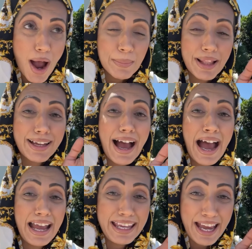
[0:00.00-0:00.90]
I'm like,
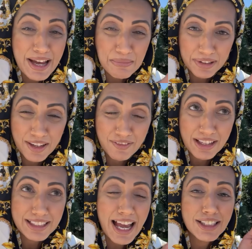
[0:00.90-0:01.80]
I can't believe
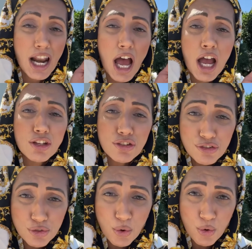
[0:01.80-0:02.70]
this. I said, I
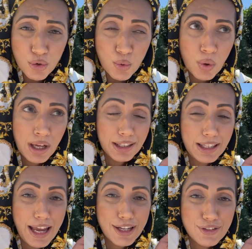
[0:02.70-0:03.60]
just saw you,
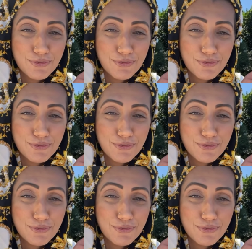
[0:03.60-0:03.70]
like,